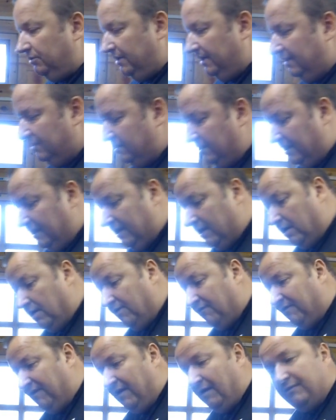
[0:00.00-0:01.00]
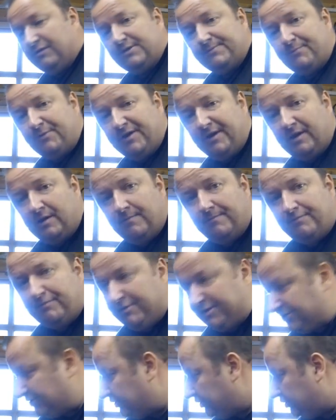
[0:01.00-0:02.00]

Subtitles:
need the valve spring compressor